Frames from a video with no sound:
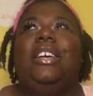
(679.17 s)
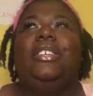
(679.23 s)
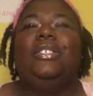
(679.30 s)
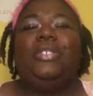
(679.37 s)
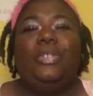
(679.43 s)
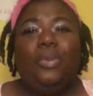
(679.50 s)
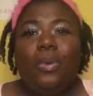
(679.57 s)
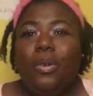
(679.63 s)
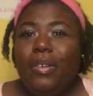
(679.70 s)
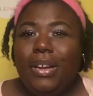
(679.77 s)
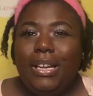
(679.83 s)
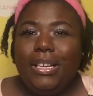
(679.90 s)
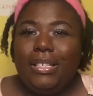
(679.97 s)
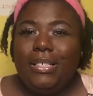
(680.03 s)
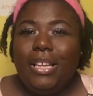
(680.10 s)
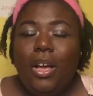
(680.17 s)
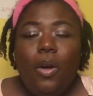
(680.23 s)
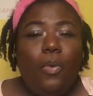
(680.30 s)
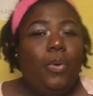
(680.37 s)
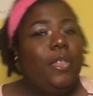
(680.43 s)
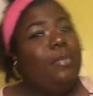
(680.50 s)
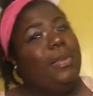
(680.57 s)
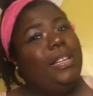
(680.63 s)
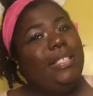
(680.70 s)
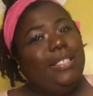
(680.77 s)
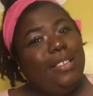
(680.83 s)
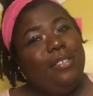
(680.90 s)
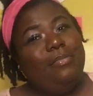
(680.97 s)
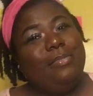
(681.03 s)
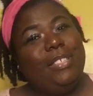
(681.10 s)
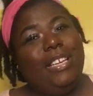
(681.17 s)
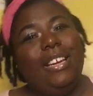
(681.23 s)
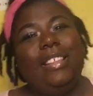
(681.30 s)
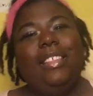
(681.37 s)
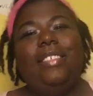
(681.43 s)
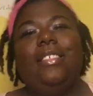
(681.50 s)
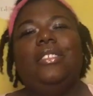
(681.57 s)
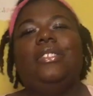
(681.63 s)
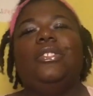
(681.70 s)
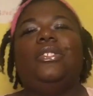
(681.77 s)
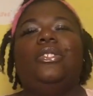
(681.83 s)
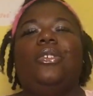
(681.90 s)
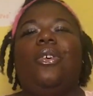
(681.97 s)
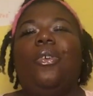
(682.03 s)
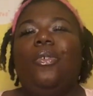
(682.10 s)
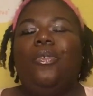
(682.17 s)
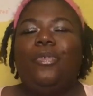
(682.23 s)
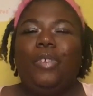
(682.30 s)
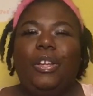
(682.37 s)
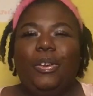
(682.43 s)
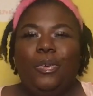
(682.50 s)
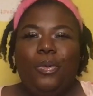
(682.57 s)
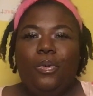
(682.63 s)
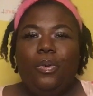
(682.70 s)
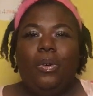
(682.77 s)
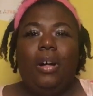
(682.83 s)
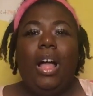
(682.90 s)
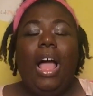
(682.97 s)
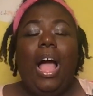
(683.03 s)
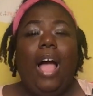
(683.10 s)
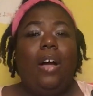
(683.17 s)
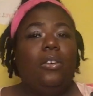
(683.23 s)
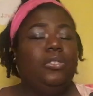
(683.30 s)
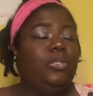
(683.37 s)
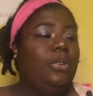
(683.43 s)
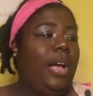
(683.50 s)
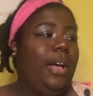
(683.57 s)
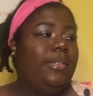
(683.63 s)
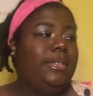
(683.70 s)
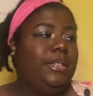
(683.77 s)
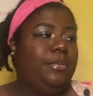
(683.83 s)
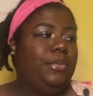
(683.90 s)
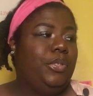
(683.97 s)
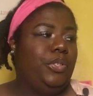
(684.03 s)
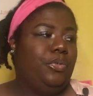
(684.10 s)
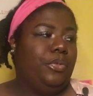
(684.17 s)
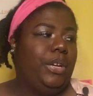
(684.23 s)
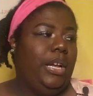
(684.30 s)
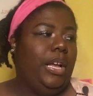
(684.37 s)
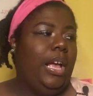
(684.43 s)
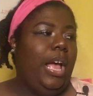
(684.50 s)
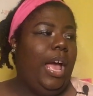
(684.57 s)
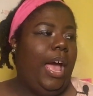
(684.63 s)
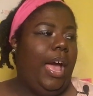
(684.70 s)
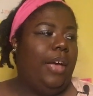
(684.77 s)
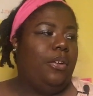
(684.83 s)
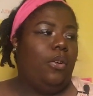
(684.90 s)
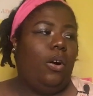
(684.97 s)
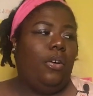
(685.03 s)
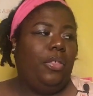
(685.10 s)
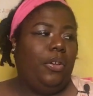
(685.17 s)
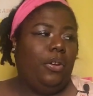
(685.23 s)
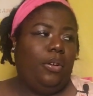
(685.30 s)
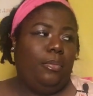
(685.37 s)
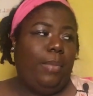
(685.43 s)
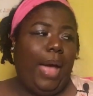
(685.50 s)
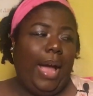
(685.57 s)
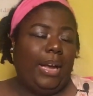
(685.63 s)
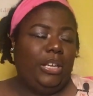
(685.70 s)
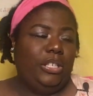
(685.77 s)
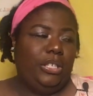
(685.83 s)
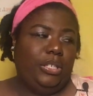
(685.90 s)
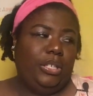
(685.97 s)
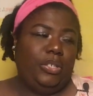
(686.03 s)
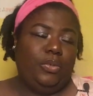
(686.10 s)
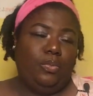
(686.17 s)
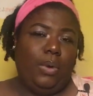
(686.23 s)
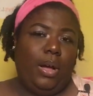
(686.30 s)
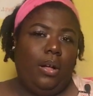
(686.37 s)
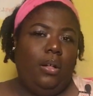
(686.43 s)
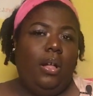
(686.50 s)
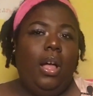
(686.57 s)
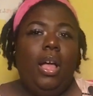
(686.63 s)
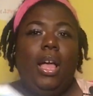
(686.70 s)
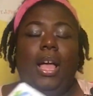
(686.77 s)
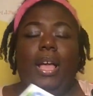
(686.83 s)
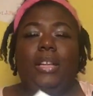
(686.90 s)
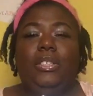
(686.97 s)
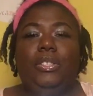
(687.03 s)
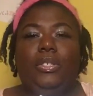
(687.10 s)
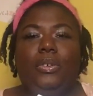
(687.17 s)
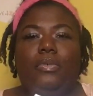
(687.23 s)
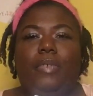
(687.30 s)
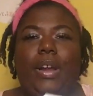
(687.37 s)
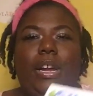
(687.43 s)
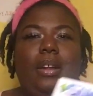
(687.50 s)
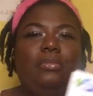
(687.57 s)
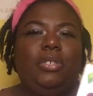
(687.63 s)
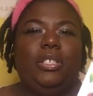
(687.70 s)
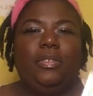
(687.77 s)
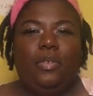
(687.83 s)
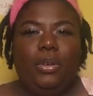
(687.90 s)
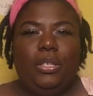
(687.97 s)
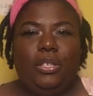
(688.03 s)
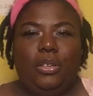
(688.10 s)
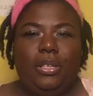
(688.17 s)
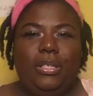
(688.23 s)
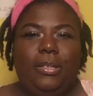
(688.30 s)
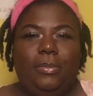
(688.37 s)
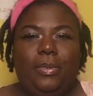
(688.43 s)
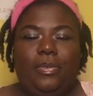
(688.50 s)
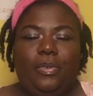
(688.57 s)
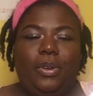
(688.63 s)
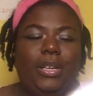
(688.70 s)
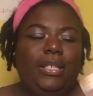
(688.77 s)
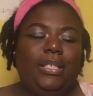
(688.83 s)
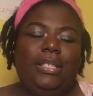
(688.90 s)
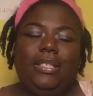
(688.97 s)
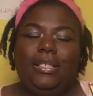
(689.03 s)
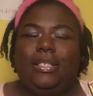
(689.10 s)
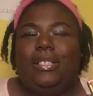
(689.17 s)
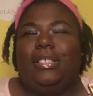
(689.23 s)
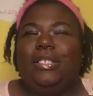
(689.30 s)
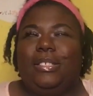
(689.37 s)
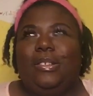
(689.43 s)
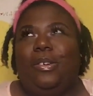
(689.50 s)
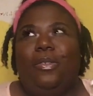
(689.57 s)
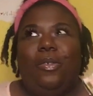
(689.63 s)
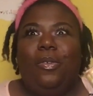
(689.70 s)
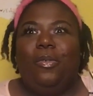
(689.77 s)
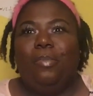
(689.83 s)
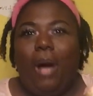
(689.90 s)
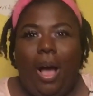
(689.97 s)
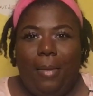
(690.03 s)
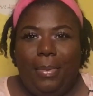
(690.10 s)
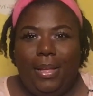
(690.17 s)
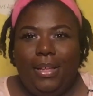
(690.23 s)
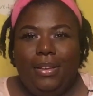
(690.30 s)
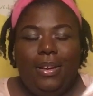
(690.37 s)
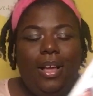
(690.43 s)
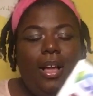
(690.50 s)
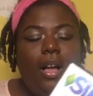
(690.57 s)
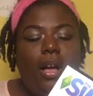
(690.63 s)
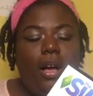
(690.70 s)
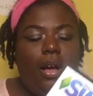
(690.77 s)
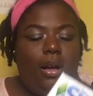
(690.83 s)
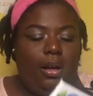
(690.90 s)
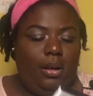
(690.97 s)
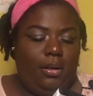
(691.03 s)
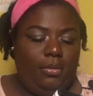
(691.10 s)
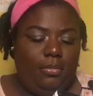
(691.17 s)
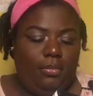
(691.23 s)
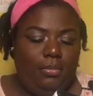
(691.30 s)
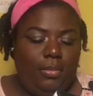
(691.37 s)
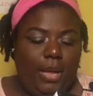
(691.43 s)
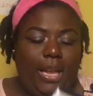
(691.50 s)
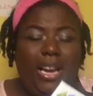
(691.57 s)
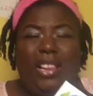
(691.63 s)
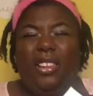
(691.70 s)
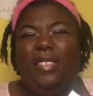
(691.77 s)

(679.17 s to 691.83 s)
stories with my Sims, and I think that's so freaking cool. I also have Sims 3 and all their packages as well, and so right now I'm just focusing on Sims 4 because it's just so poppin'. And I